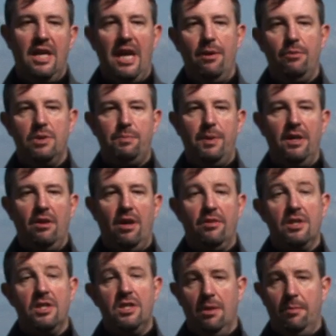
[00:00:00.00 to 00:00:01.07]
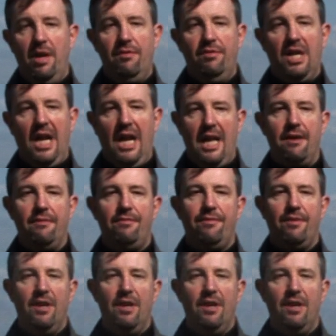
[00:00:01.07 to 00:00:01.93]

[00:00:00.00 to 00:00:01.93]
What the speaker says: It was built on the summit of a cliff